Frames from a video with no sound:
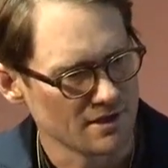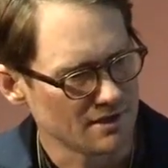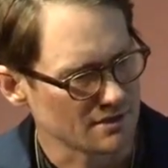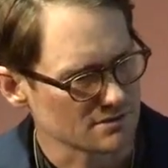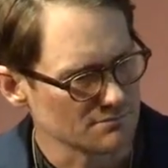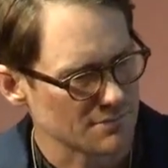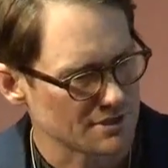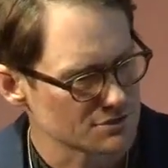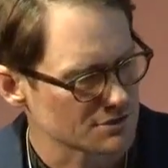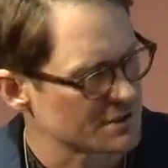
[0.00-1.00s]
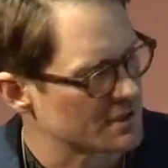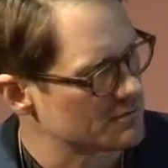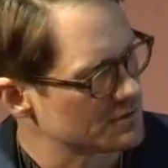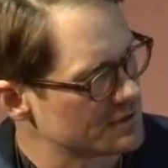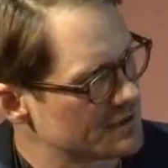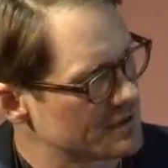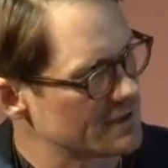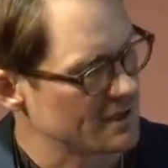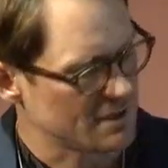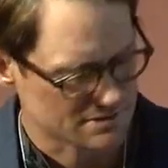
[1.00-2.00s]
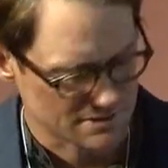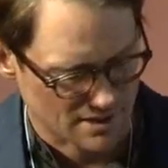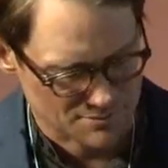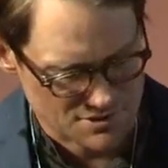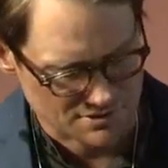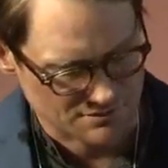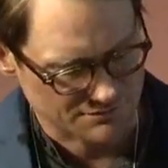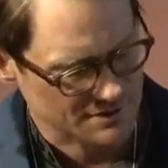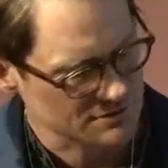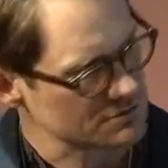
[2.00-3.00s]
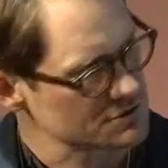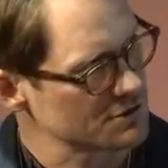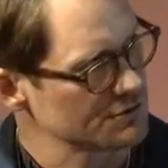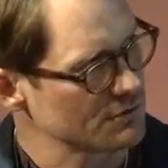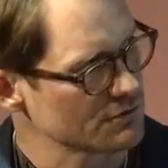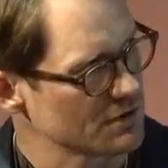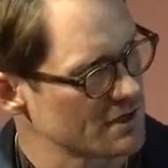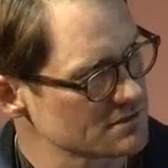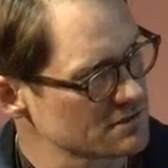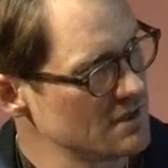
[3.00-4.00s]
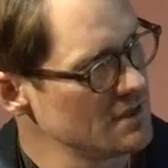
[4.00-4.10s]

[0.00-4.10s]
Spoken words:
has a major cannabinoid that has the opposite effects, which are no less